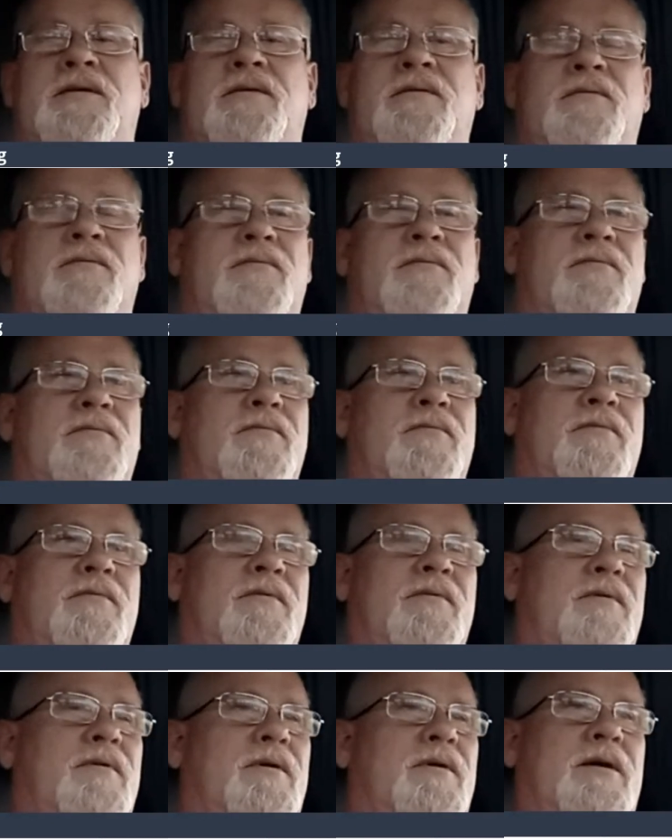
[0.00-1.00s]
and
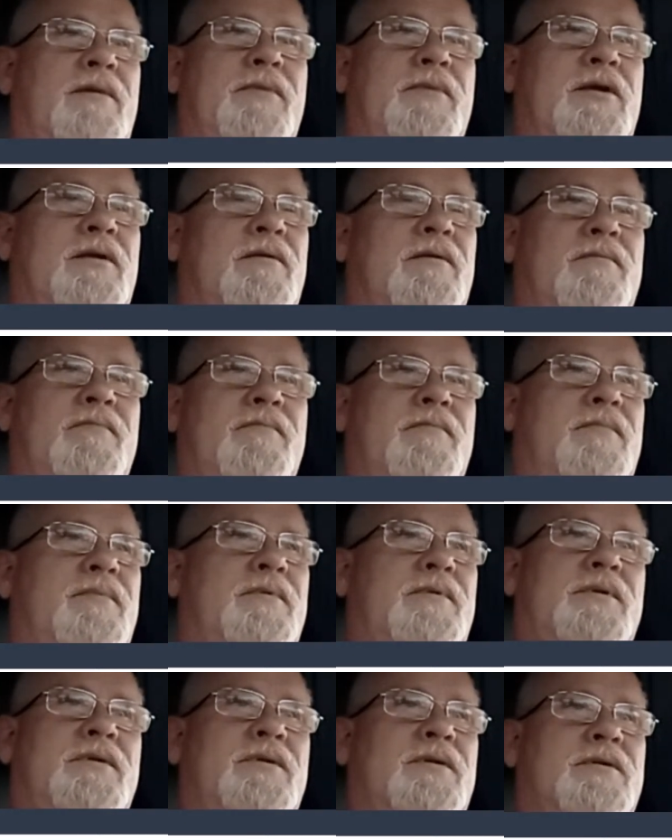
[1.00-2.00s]
I mean
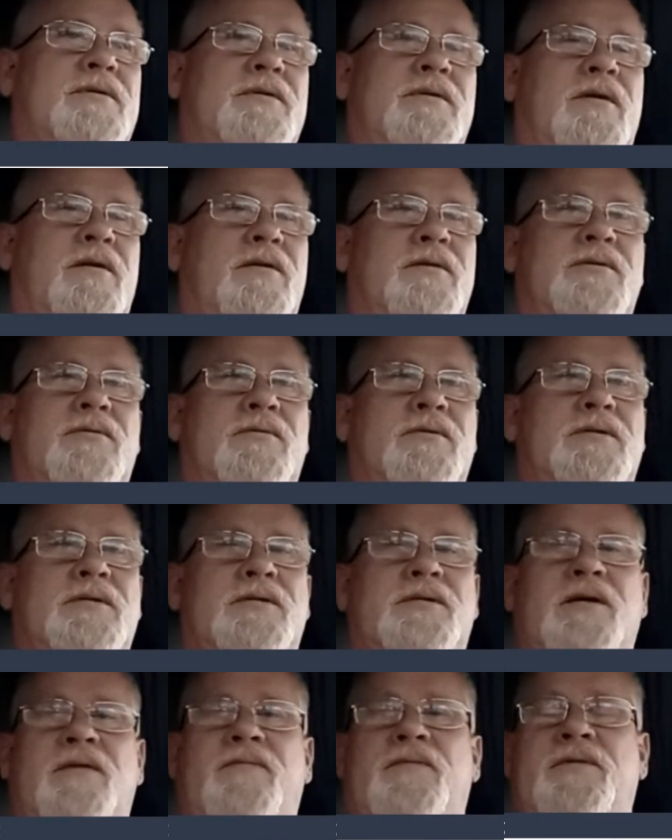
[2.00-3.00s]
just all sorts of stuff.